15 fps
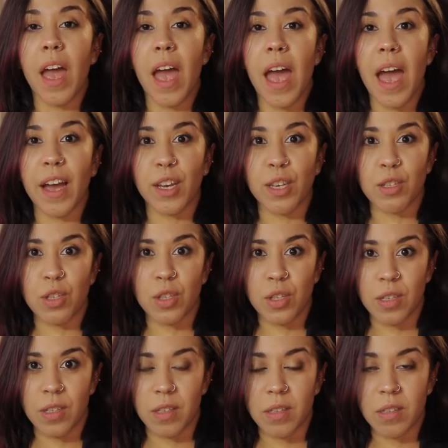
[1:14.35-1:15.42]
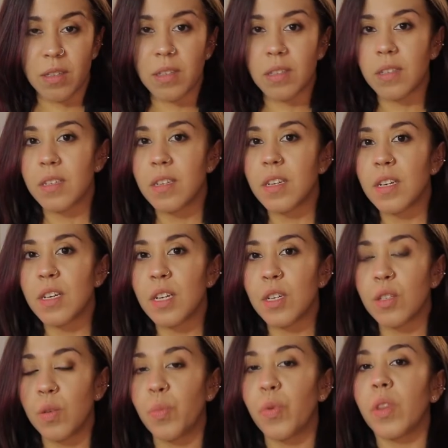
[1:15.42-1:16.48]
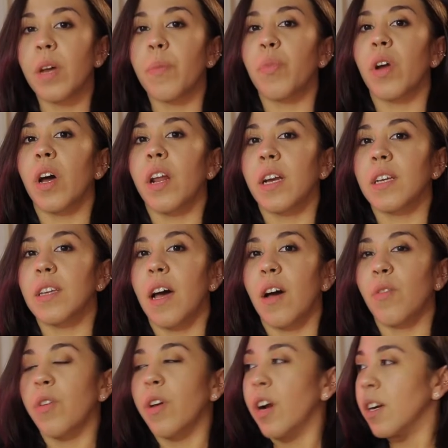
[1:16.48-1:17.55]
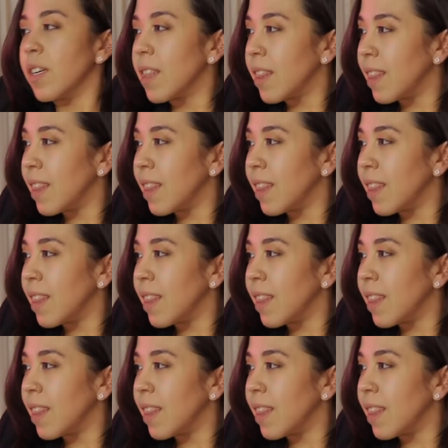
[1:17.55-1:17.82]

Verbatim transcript: actions to put that product out there.